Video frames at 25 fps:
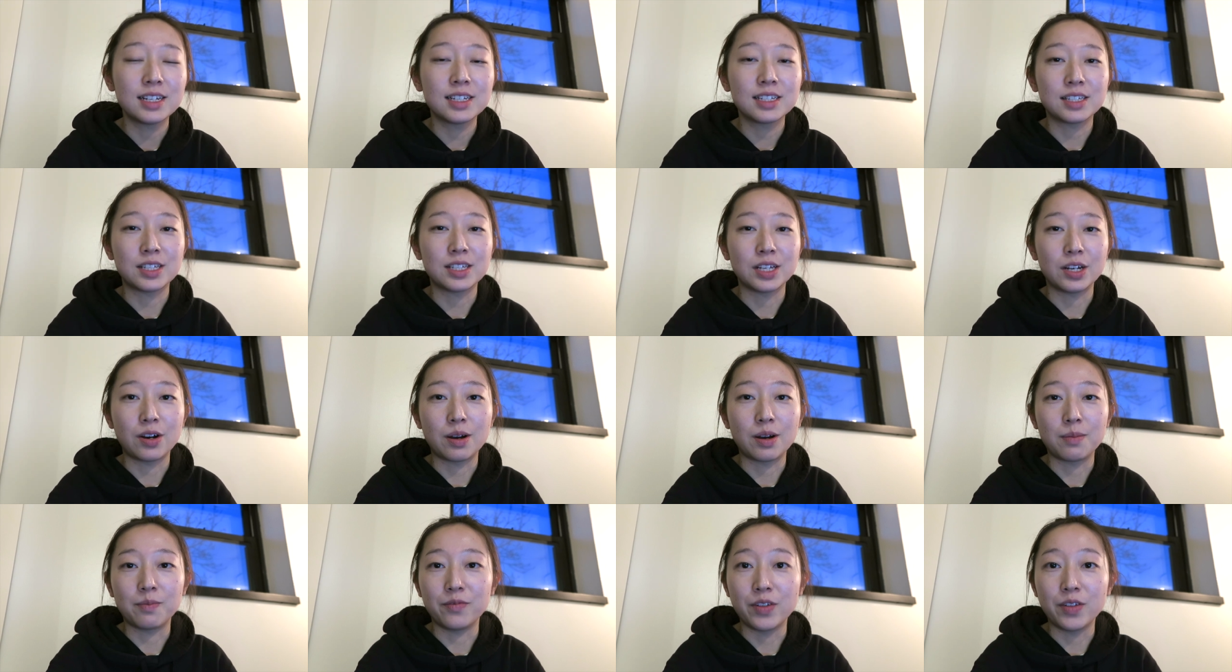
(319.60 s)
So
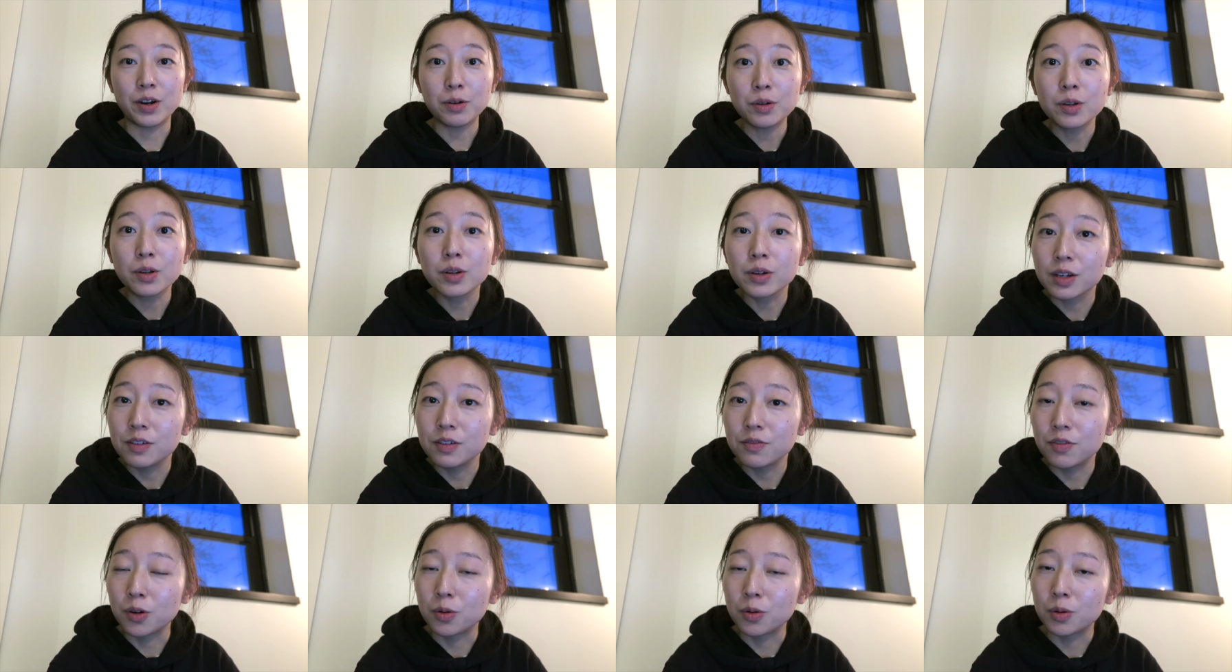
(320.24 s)
I'm very
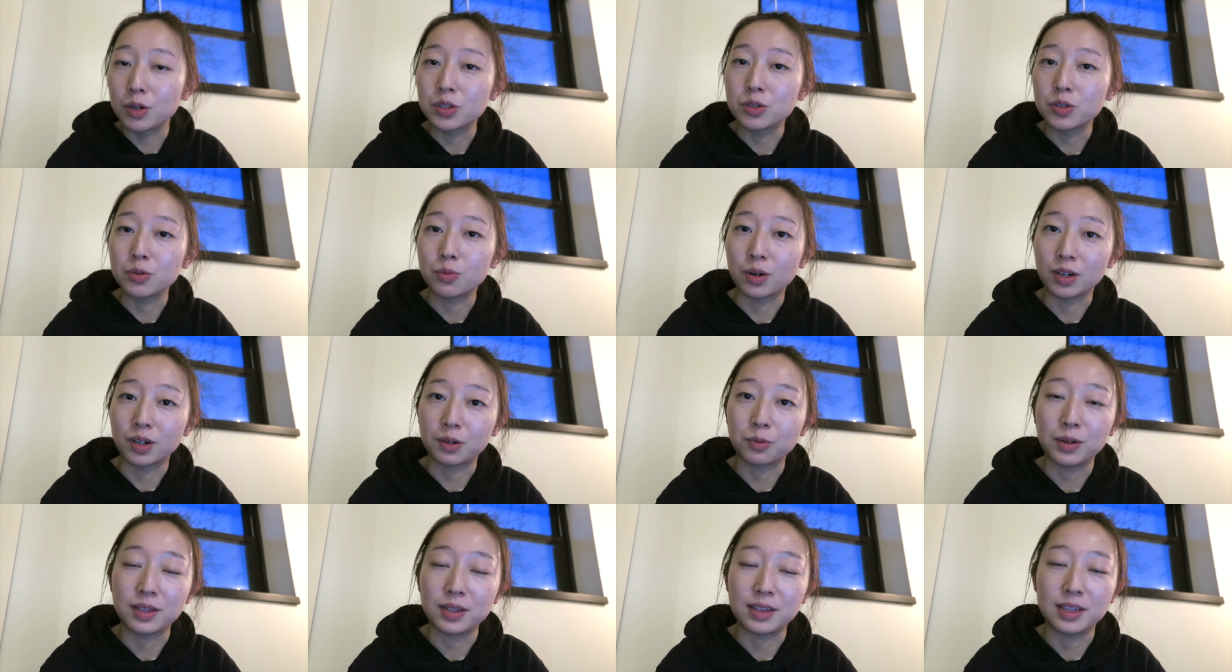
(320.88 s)
looking forward to
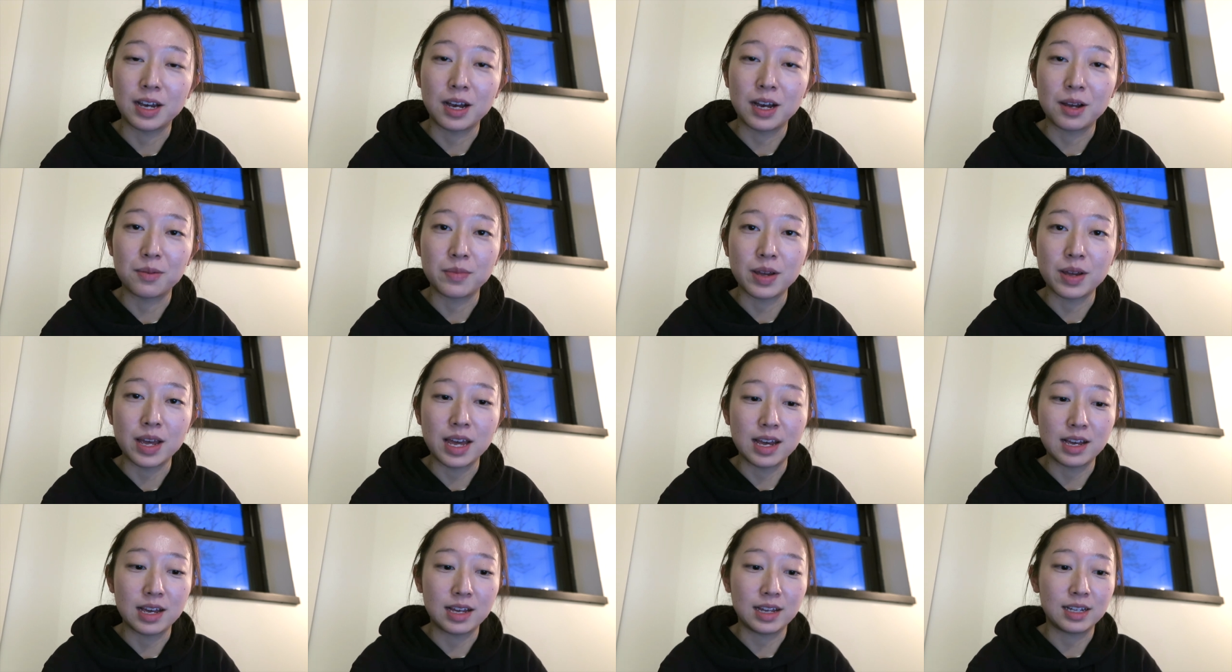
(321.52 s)
work with them
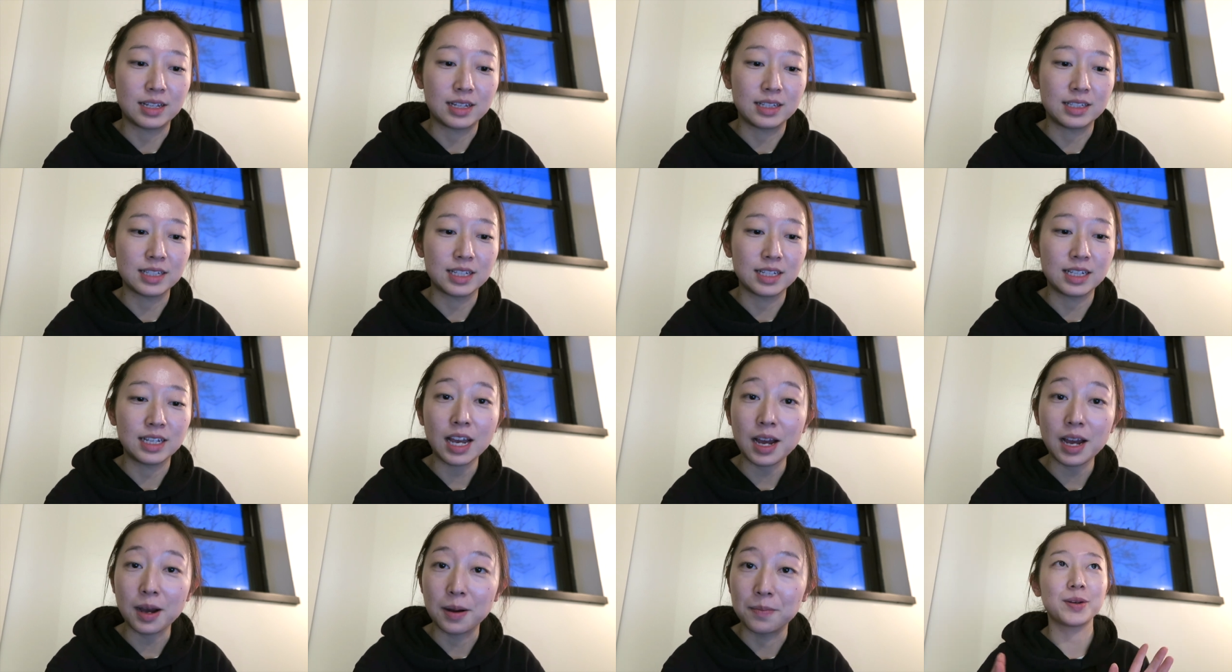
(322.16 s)
and
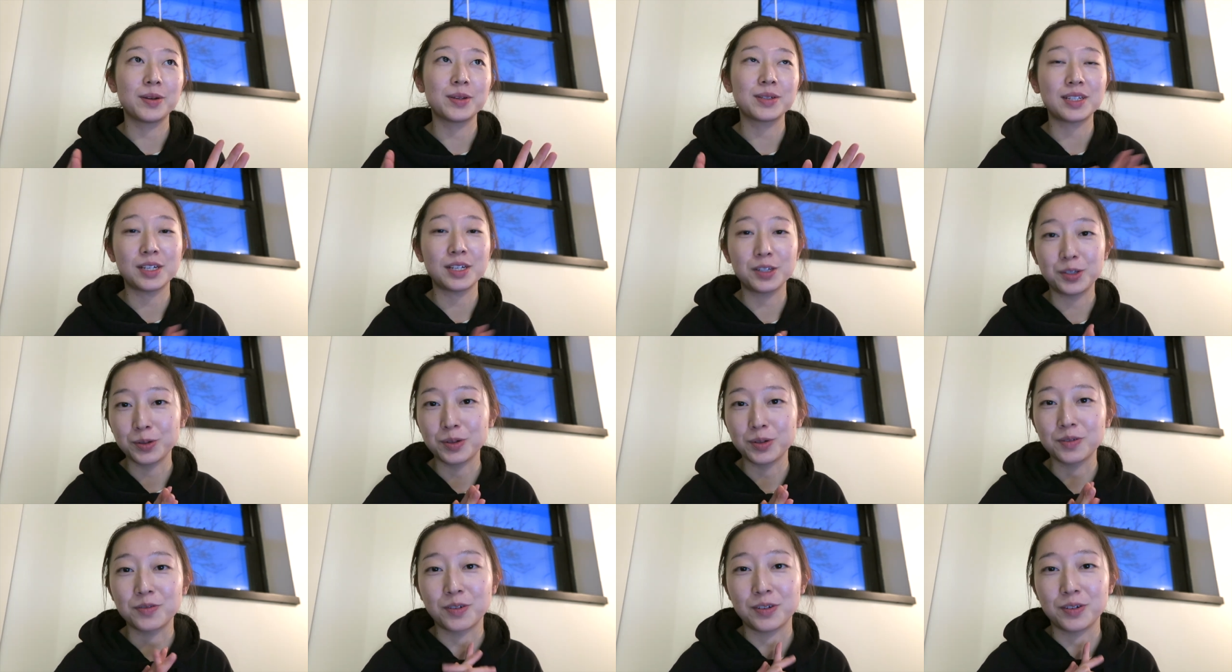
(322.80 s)
yeah, stay
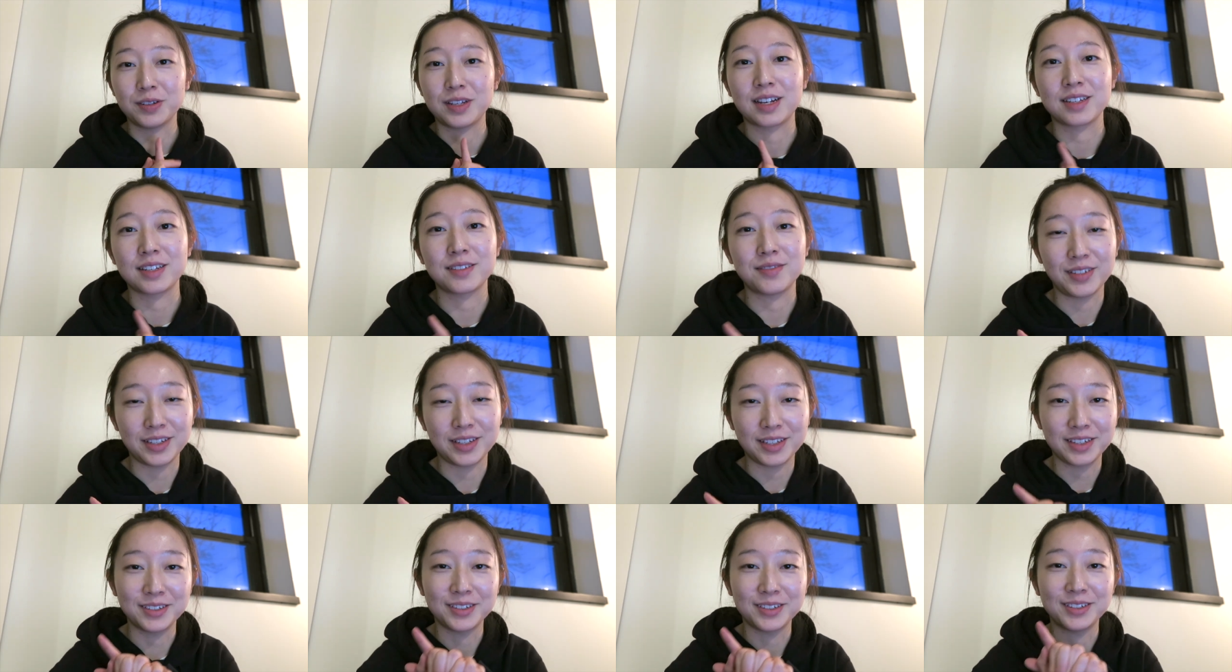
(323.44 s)
tuned for the next
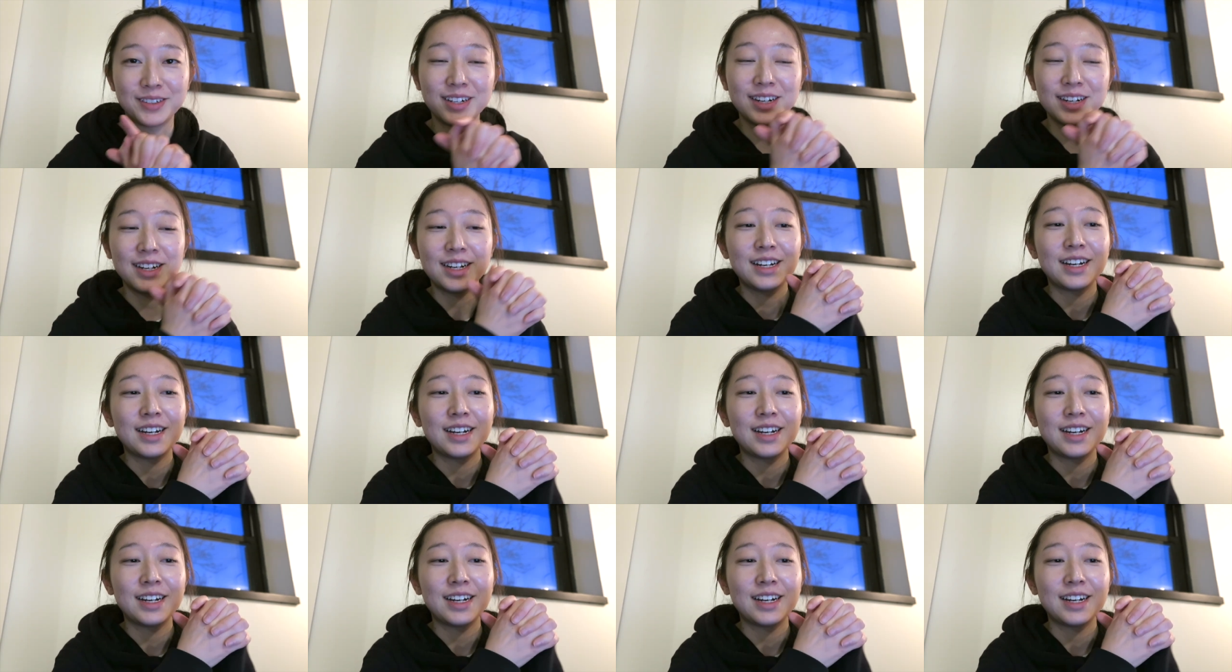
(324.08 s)
video.